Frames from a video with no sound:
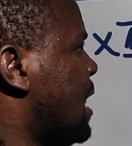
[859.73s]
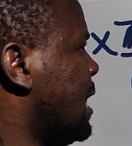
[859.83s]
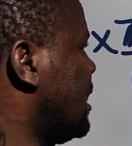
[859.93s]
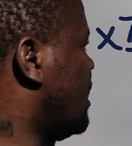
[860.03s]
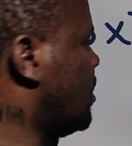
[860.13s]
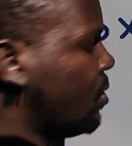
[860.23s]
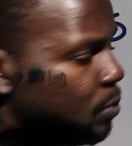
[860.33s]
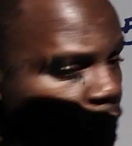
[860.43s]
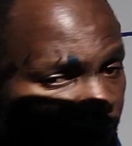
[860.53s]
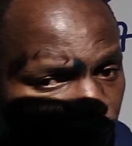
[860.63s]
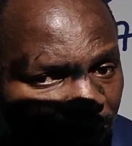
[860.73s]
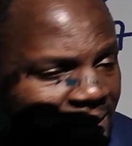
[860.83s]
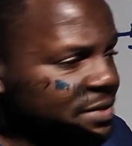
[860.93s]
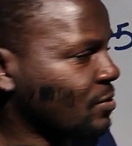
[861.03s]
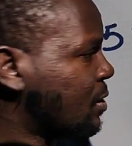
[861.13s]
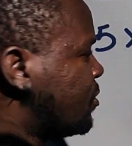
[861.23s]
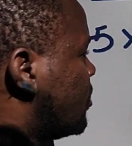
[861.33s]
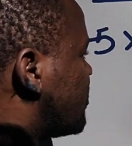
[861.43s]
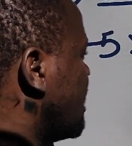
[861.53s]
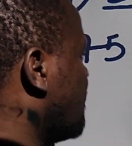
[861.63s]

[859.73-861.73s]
pi over 180. So it's just